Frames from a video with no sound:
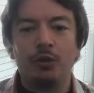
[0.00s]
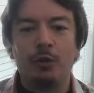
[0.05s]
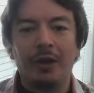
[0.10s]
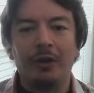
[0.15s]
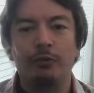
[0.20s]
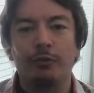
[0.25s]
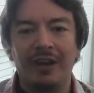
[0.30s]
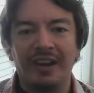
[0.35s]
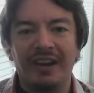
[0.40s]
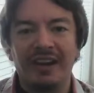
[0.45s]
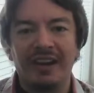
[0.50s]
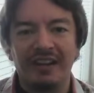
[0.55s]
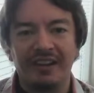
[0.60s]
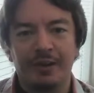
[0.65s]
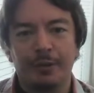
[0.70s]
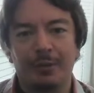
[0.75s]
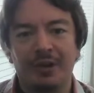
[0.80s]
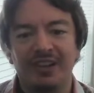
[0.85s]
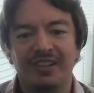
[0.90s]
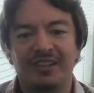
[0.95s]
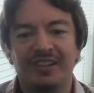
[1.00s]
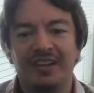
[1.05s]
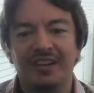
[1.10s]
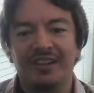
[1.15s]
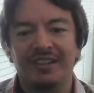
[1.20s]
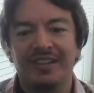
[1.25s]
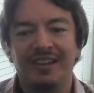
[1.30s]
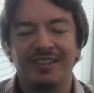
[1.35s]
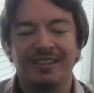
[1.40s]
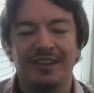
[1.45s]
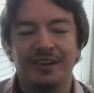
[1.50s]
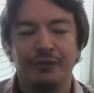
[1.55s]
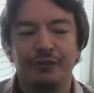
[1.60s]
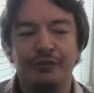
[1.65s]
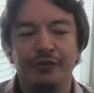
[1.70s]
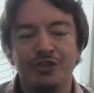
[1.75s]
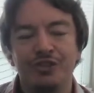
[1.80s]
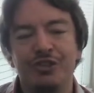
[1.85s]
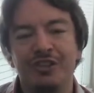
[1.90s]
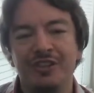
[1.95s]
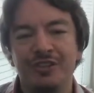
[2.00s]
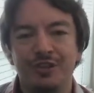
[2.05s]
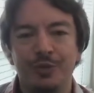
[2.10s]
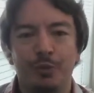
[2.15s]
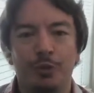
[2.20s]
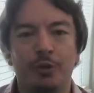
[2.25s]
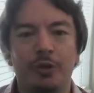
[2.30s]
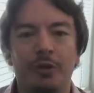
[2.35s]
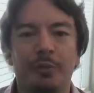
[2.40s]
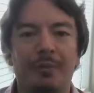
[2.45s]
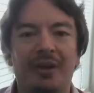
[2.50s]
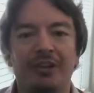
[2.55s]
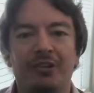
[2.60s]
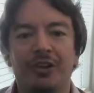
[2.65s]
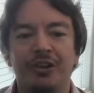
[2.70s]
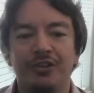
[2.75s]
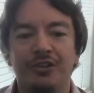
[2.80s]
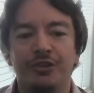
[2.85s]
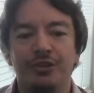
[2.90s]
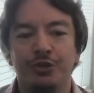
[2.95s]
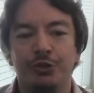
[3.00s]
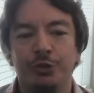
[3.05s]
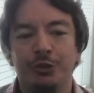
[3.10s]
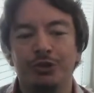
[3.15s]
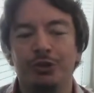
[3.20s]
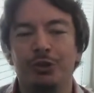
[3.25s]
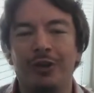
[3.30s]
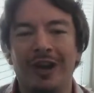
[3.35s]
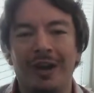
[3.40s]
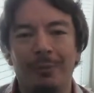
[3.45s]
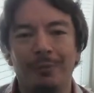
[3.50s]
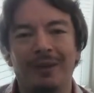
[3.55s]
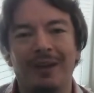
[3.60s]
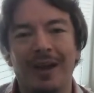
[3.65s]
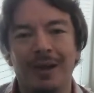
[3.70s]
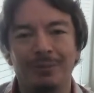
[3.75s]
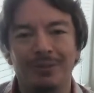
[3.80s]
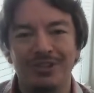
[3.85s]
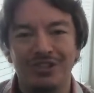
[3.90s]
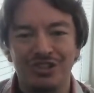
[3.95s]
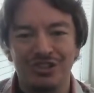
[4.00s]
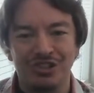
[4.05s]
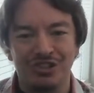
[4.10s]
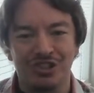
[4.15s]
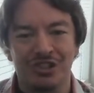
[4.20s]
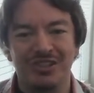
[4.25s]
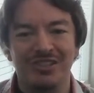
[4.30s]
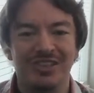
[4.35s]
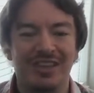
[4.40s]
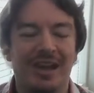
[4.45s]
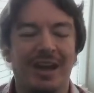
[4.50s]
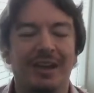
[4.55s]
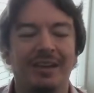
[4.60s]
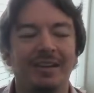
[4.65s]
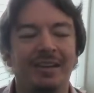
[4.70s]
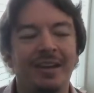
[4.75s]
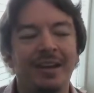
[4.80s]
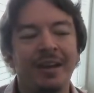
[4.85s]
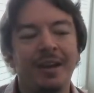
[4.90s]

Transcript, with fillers: why Red Hat Enterprise Linux has an officially supported migration tool to help accomplish just that.